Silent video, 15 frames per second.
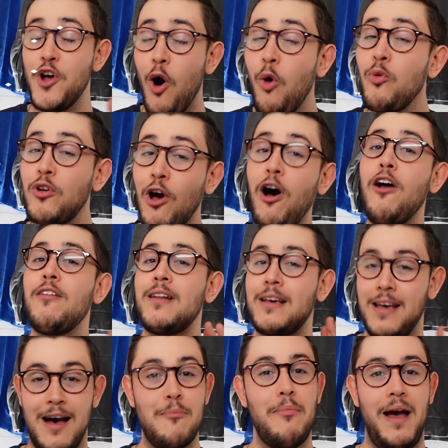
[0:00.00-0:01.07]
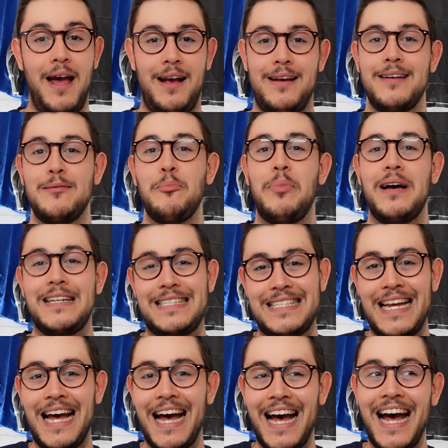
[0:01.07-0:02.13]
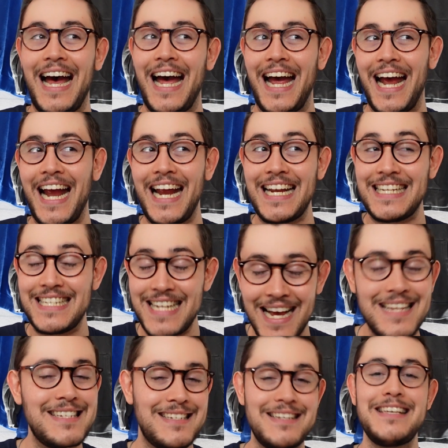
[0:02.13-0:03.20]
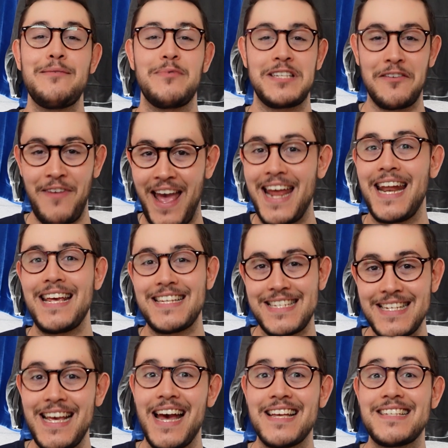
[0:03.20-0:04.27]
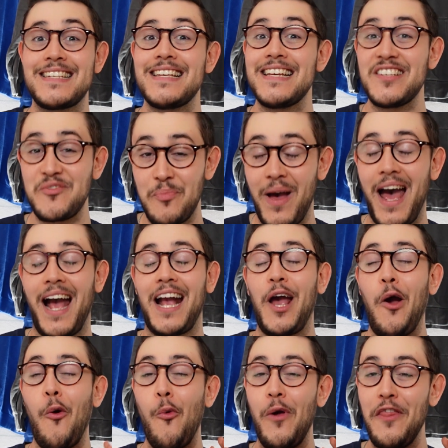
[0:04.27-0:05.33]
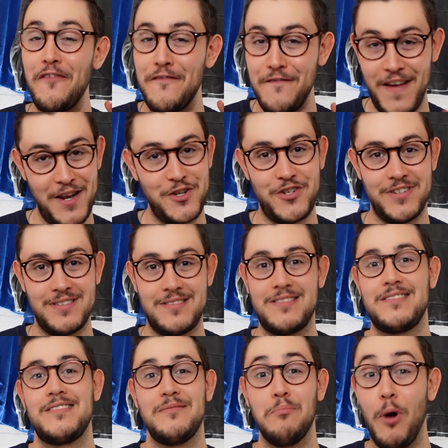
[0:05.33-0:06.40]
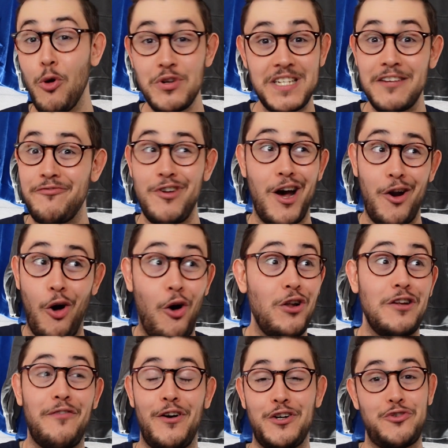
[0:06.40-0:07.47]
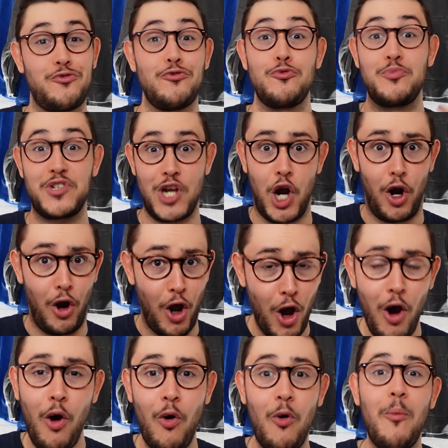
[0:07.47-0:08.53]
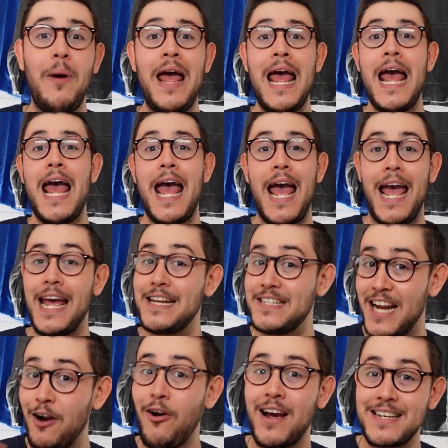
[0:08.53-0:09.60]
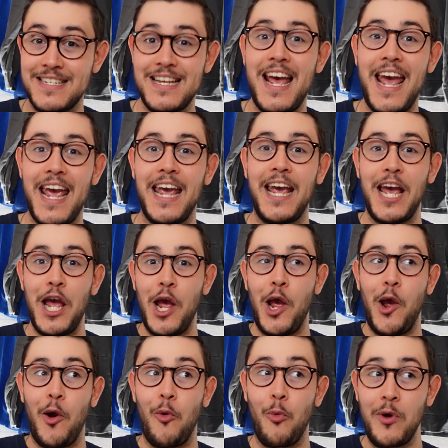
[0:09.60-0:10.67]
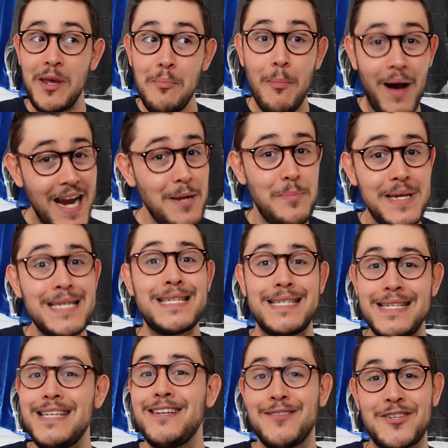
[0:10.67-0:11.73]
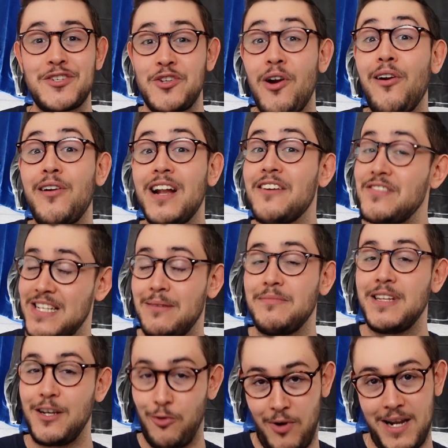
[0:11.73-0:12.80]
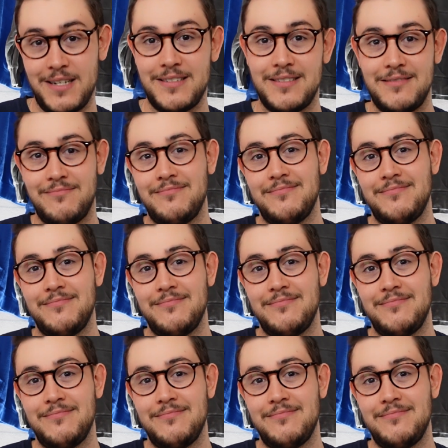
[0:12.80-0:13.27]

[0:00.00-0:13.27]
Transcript: Don't call it a comeback. But uh, it does seem as if NACS is back with a vengeance. Most, if not all, of our troops are home, and dare I say, we might be seeing the start of something great.